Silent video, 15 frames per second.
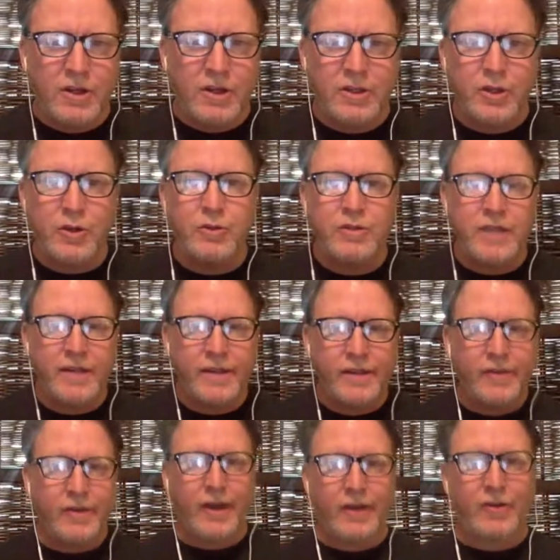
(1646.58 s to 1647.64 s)
So you said
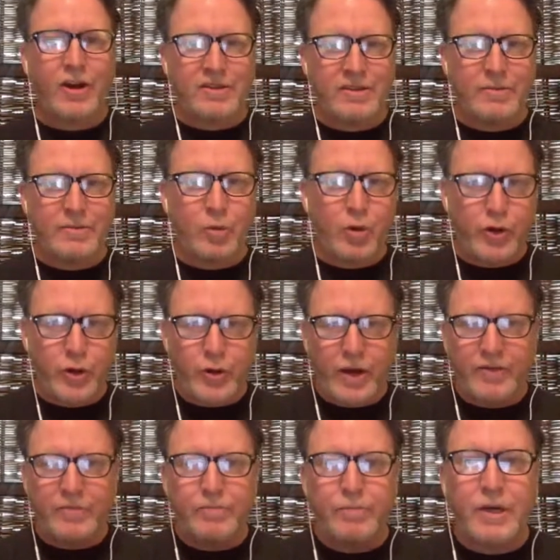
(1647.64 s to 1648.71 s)
that across the board you
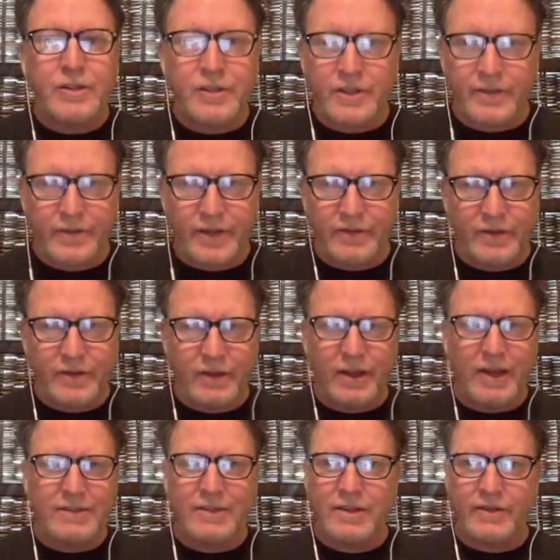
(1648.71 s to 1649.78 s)
have you have
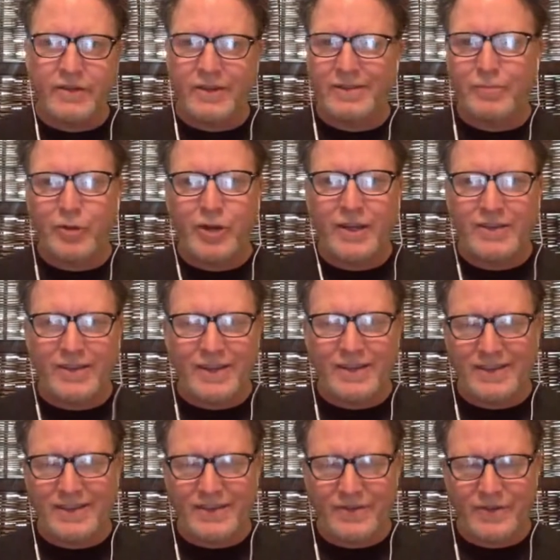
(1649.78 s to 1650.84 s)
lots of different breeds,
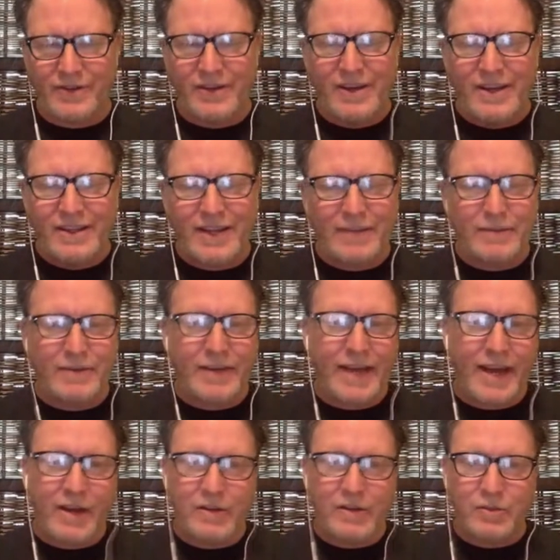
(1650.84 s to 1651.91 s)
lots of different types of
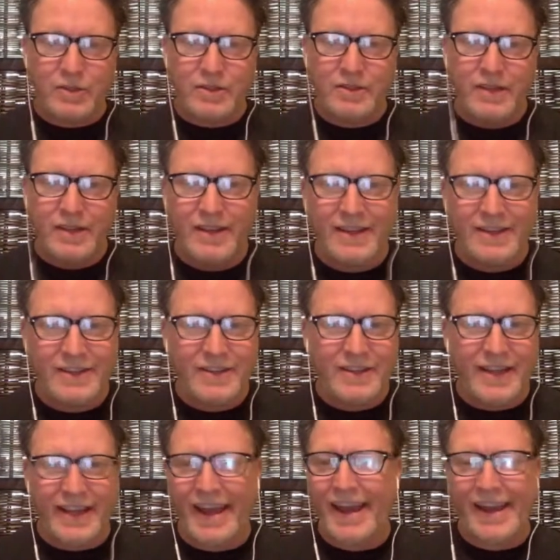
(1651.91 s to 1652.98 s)
cows with lots of
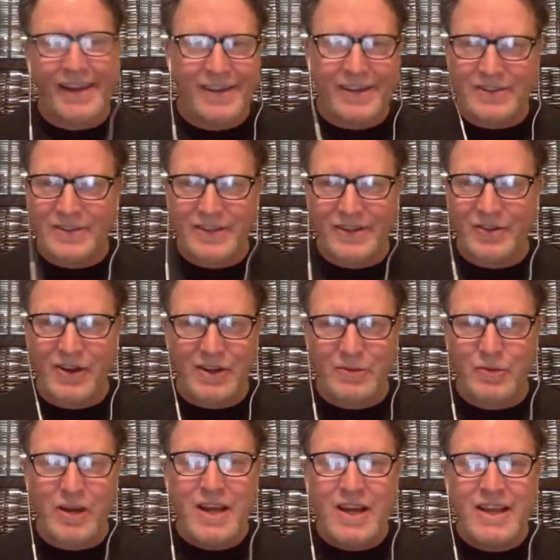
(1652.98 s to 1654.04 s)
like Angus,
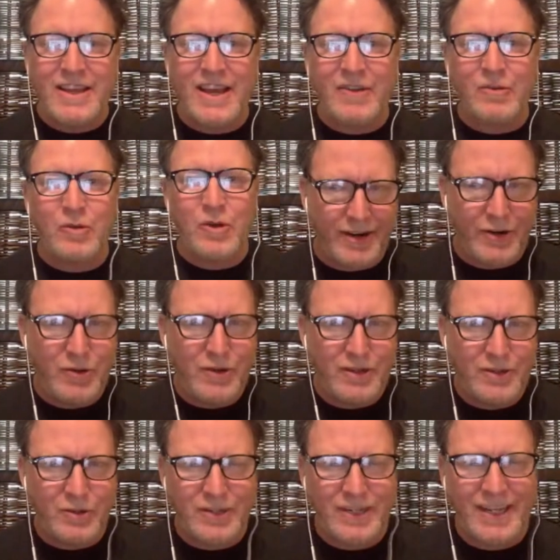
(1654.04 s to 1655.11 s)
crossbred. Now, are you
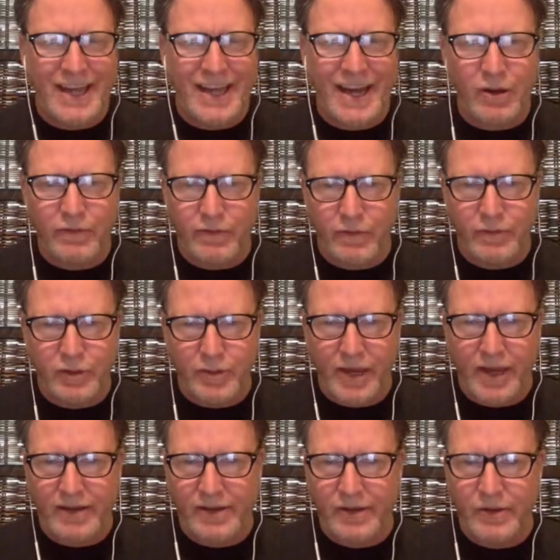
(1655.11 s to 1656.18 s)
sourcing cattle from
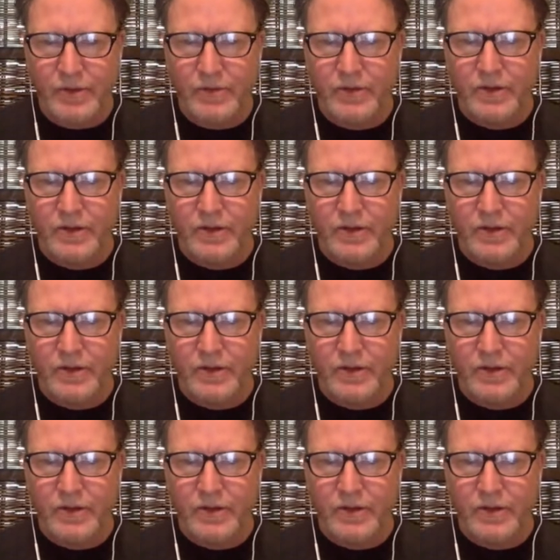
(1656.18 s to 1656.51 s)
Japan too?